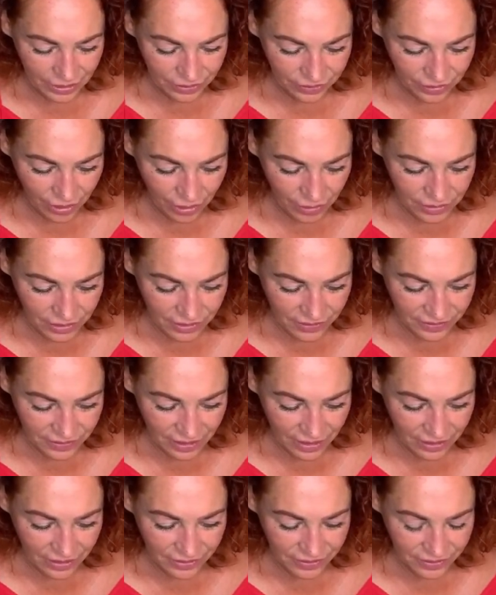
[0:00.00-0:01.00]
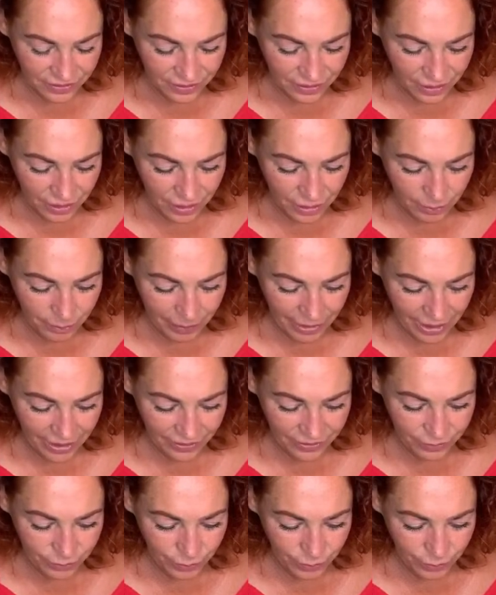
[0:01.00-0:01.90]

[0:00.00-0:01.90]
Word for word: Tony says Bex